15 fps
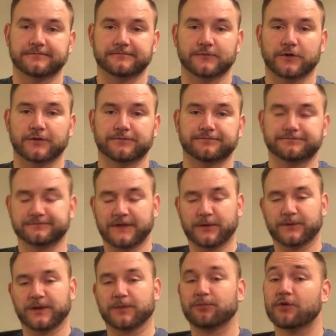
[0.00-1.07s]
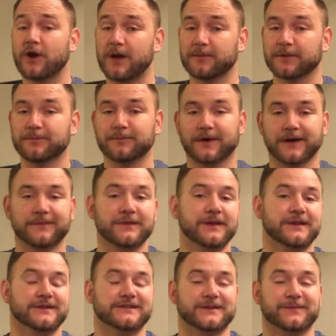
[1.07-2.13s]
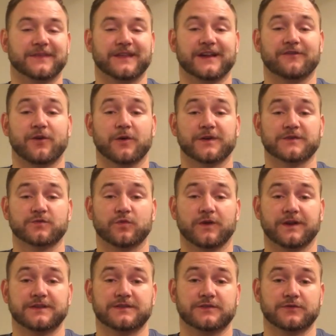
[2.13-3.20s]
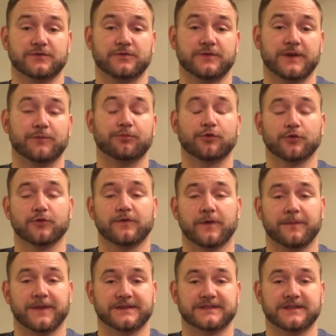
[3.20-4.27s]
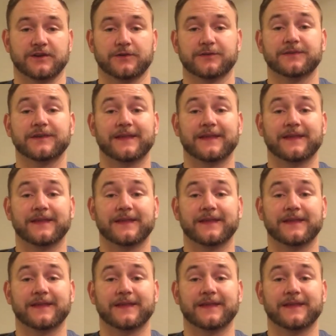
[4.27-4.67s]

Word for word: Well, not really a problem, but something that I've always wanted to improve on myself,